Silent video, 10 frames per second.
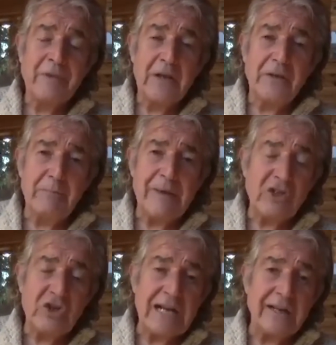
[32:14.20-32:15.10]
The big
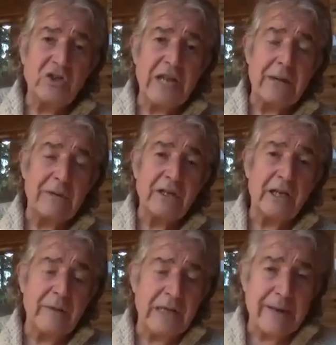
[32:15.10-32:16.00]
challenge now is going
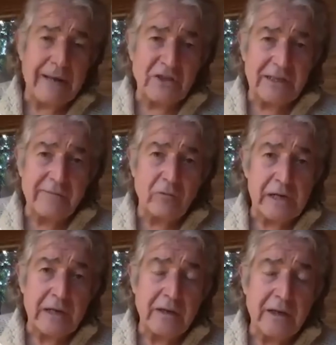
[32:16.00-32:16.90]
to be about
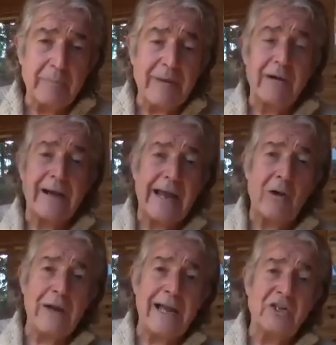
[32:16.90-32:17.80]
delivery and about how
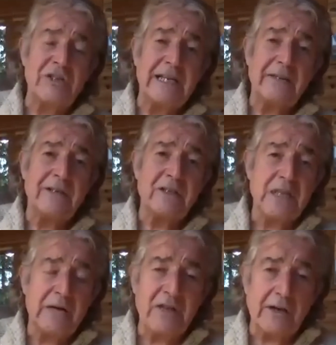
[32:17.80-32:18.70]
we actually get this
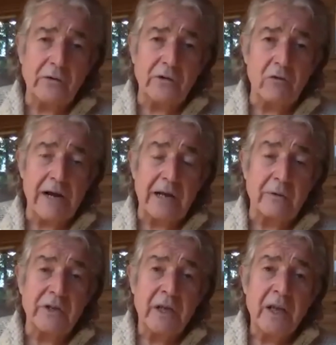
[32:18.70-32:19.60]
stuff done on the
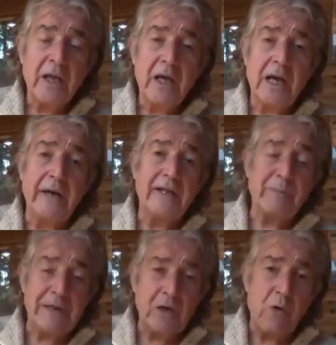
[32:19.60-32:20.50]
ground. And it's
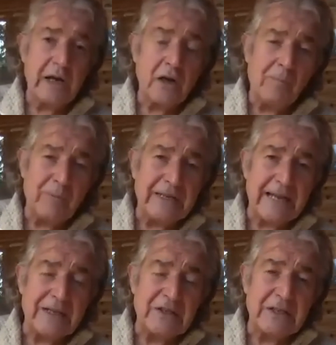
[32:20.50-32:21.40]
been quite
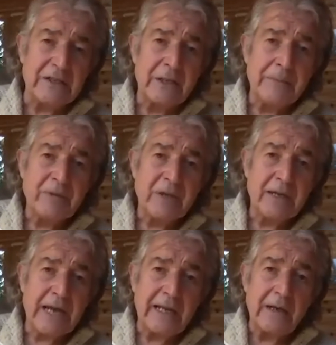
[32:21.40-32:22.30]
complicated
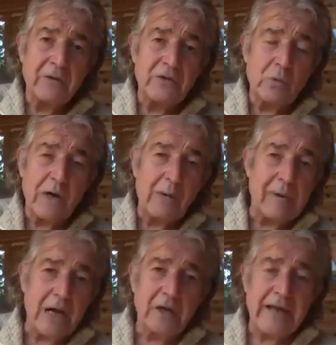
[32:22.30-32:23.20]
getting to where we
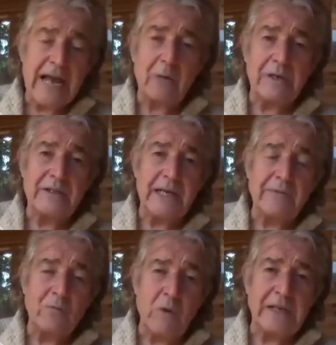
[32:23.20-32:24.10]
are now in terms
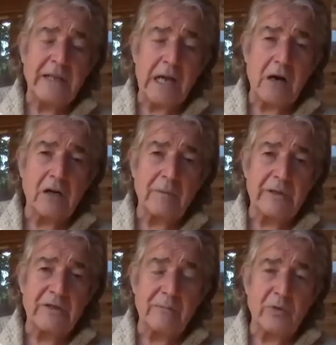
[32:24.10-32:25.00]
of winning the
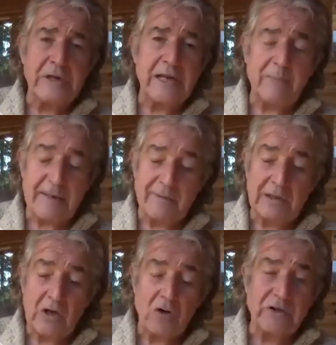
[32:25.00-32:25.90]
arguments and bringing people
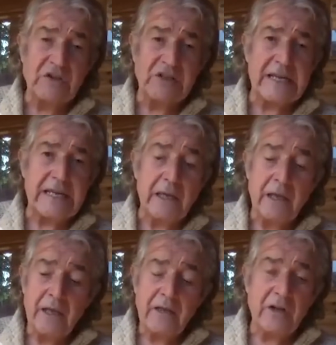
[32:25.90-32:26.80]
along to see
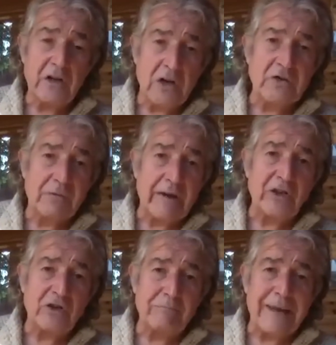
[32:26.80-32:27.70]
that
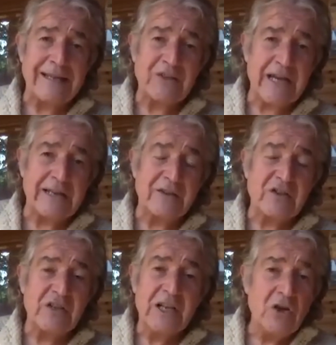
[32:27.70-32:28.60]
conservation makes
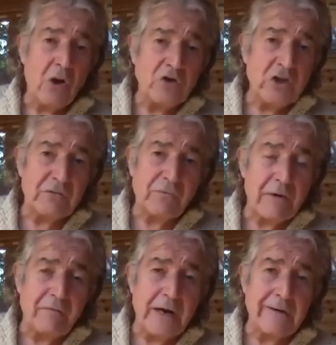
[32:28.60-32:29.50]
sense, not just for
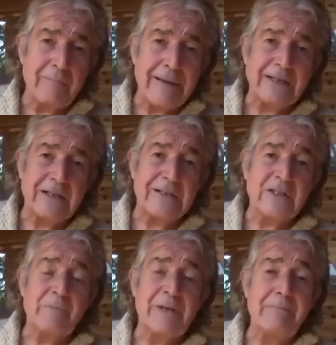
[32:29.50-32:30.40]

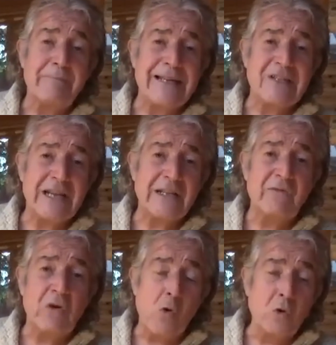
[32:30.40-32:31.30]
environmentalists, but it makes sense
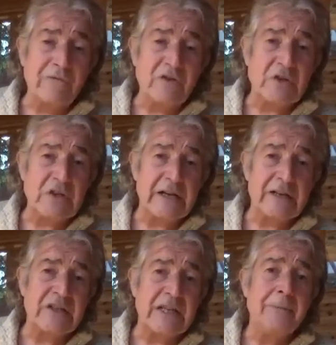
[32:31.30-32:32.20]
for all of
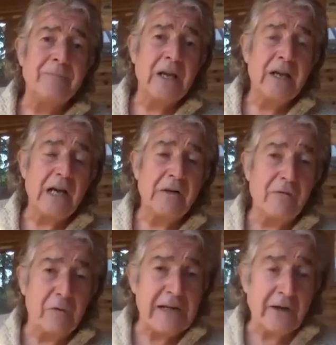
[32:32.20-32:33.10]
society and
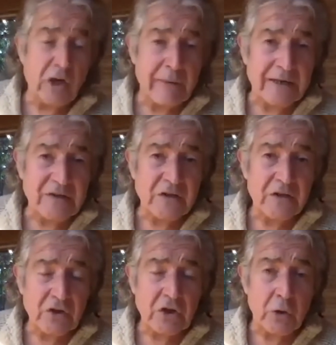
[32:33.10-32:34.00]
for economics
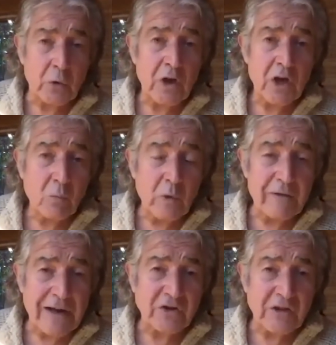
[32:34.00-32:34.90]
too. We've
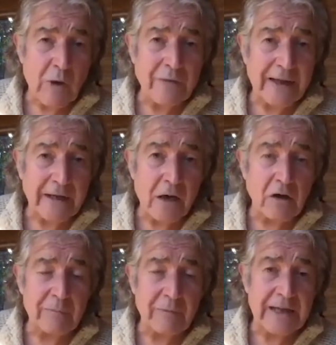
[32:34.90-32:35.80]
actually won that
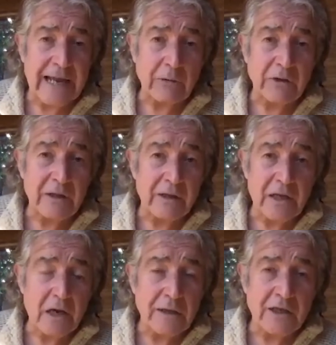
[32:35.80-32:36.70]
argument now, and
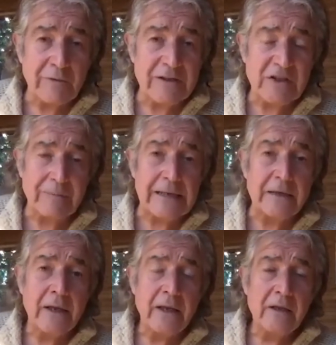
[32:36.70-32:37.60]
can't underestimate
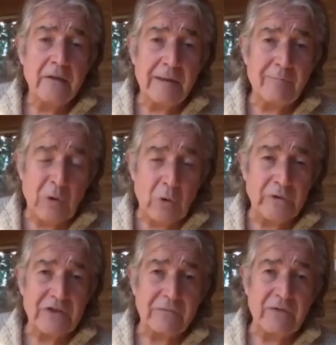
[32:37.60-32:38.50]
the
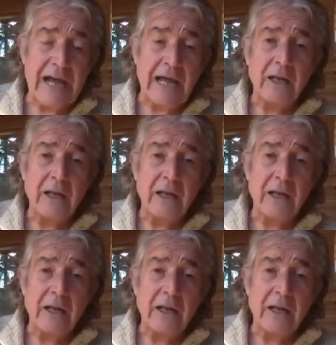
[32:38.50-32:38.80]
importance of that.